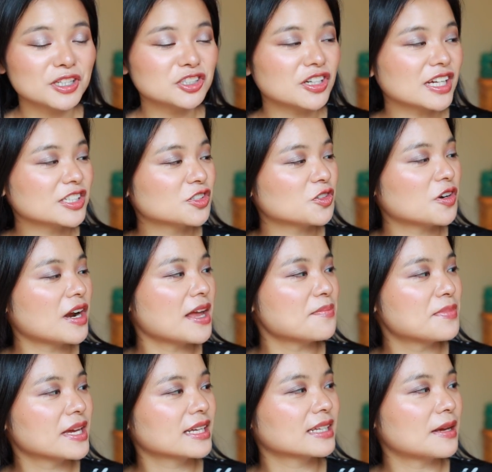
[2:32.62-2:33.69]
the drugstore, I
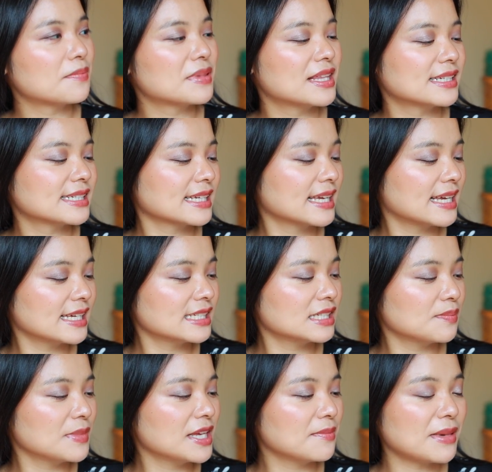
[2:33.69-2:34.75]
picked up this
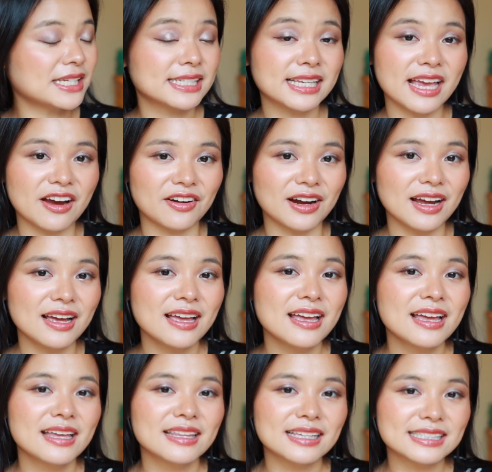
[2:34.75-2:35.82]
Kiss Me mascara.
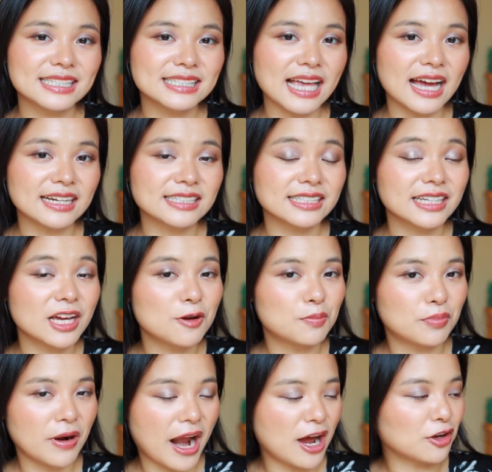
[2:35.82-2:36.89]
This is actually a
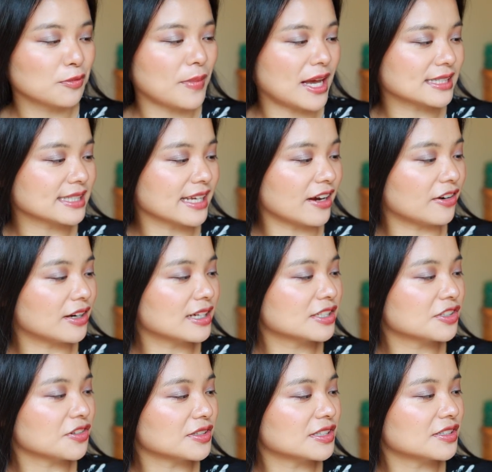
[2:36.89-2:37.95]
brown mascara,
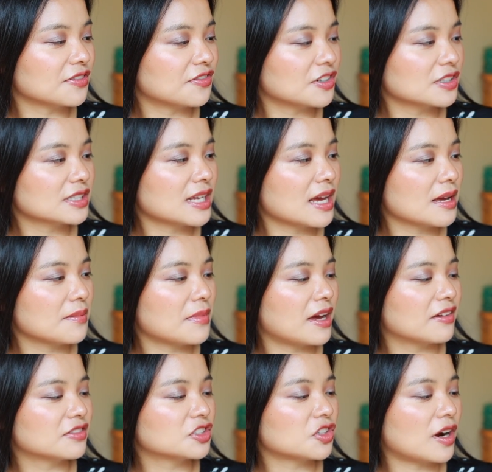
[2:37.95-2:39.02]
so it's the first time
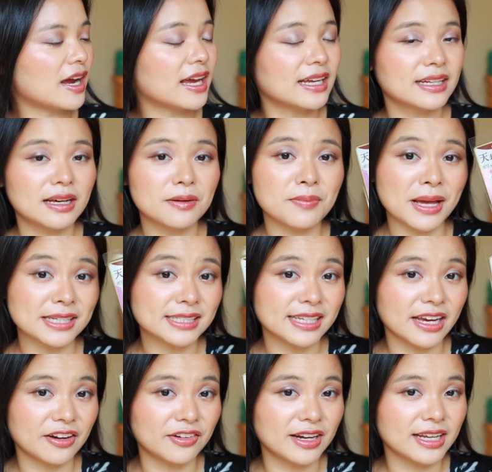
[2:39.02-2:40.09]
I've tried a
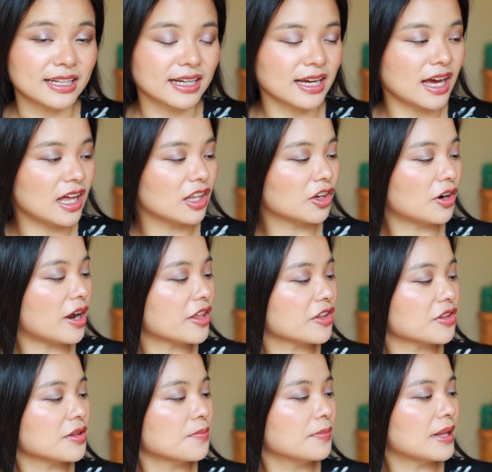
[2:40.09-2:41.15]
mascara in a color other than